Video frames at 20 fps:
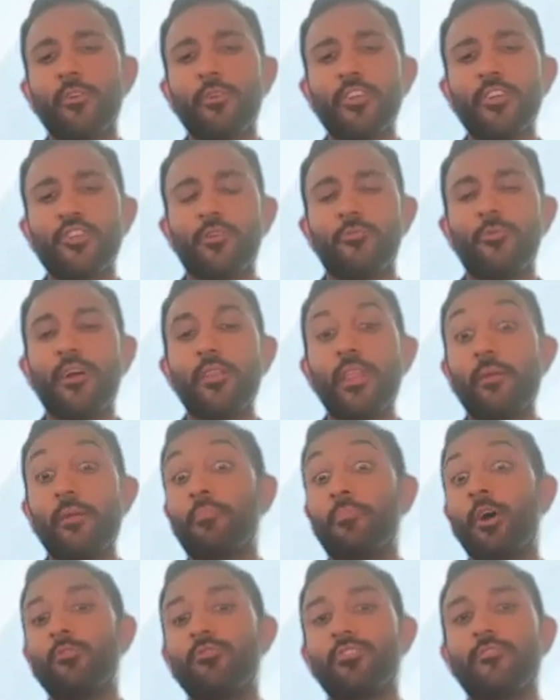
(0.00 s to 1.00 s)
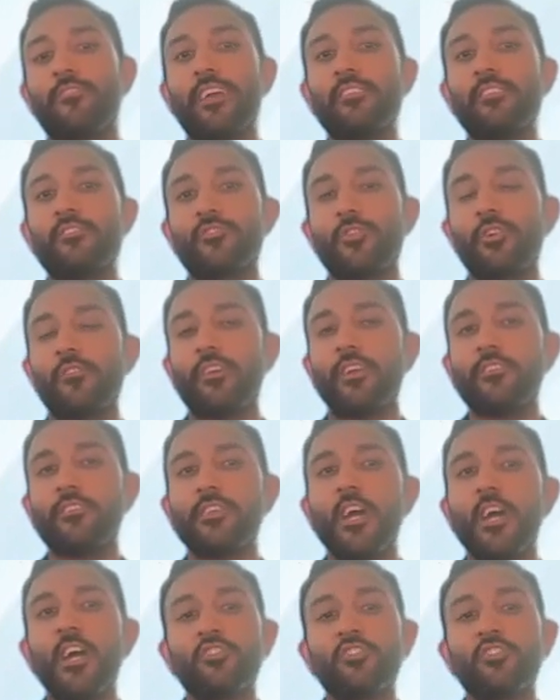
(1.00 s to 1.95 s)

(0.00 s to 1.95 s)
Rachee, around like post-event surveys.